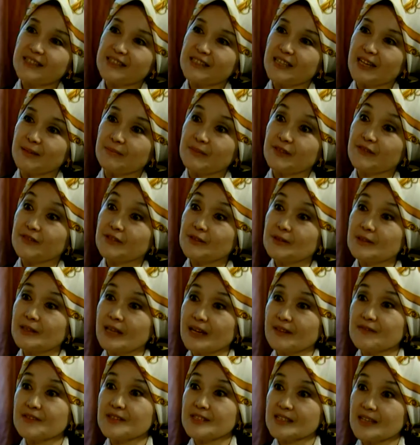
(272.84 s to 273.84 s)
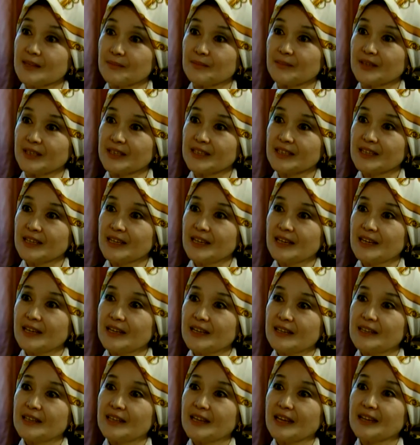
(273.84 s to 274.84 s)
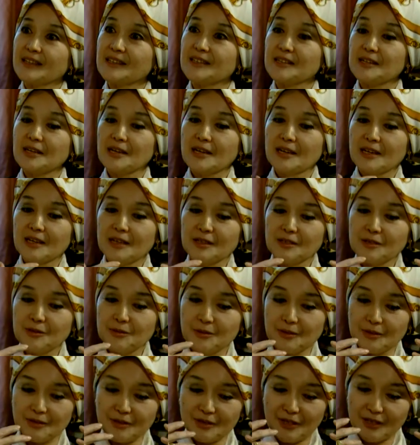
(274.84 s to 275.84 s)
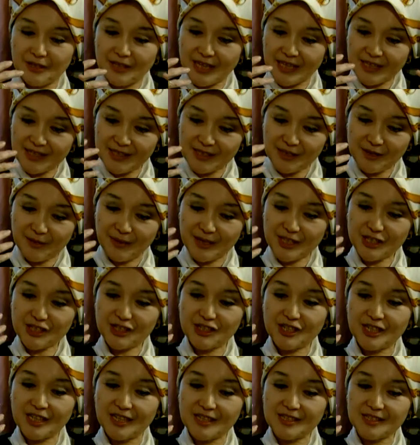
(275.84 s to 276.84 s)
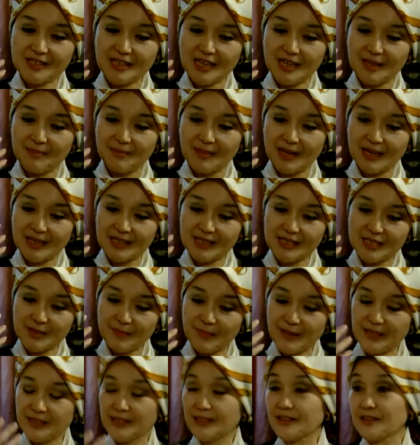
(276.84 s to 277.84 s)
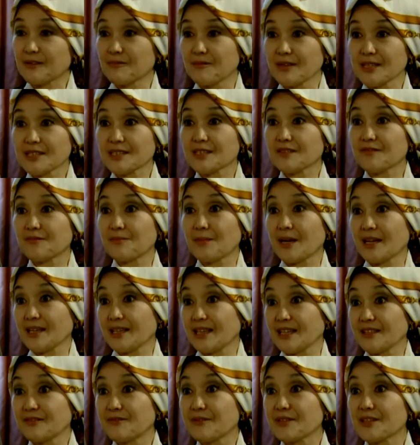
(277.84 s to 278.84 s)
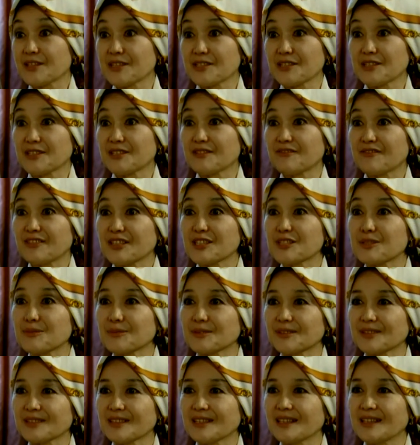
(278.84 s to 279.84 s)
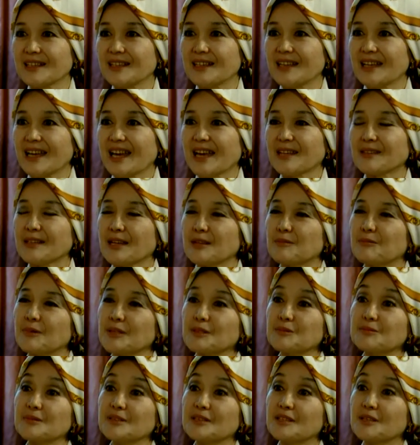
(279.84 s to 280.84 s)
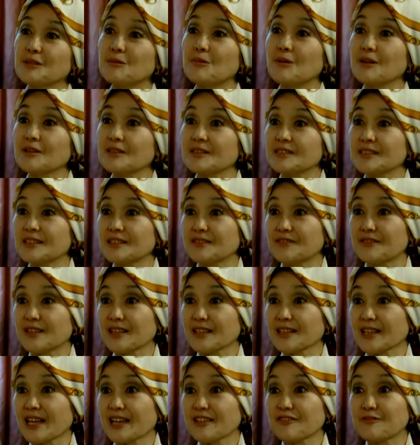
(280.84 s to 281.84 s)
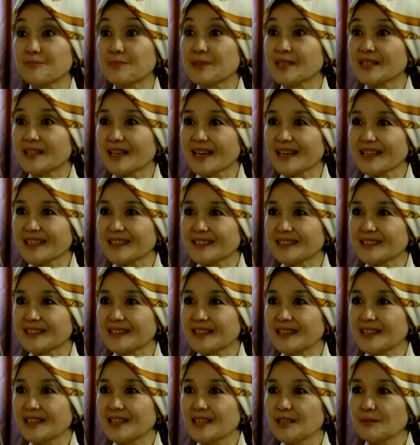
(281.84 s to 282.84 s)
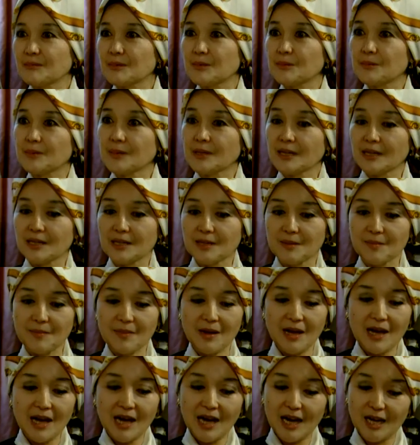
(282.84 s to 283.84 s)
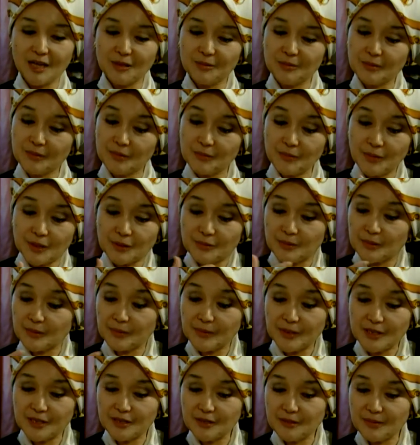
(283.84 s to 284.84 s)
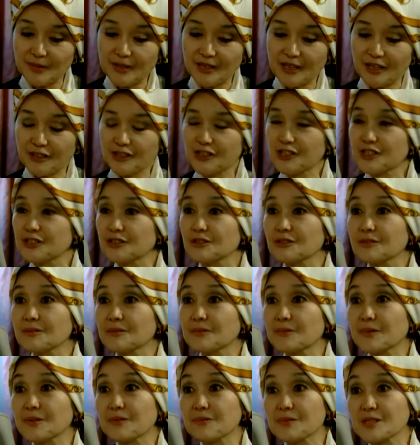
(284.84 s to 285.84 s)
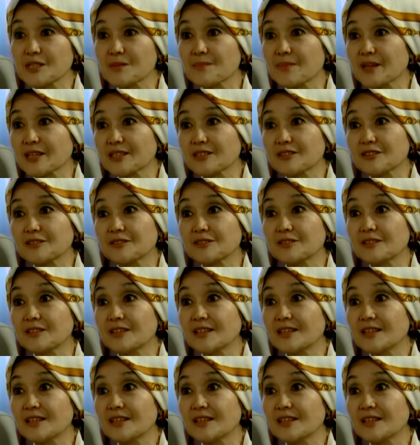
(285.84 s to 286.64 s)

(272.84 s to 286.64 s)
step. If you love someone, then the next question is, am I spending the rest of my life with this individual? And what will the quality of our life be like? What will we do with our children with respect to